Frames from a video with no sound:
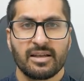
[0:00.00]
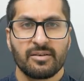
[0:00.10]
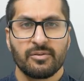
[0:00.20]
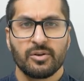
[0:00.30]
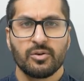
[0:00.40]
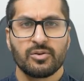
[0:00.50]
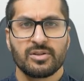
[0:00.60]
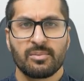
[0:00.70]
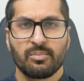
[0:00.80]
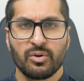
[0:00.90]
If you
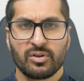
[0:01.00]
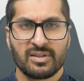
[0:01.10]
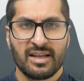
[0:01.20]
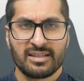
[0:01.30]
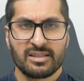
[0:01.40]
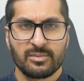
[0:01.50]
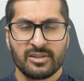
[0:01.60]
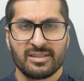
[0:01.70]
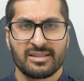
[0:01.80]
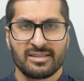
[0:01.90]
use the books
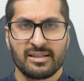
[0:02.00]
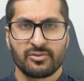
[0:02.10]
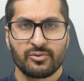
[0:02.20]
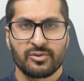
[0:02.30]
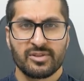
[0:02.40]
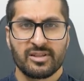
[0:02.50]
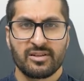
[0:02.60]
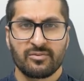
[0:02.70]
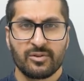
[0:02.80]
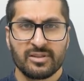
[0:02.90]
estimates, sales orders
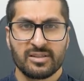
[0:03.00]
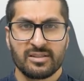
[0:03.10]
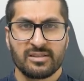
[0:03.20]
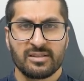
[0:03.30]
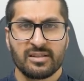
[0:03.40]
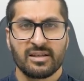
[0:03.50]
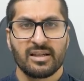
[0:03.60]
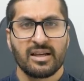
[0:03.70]
and invoices,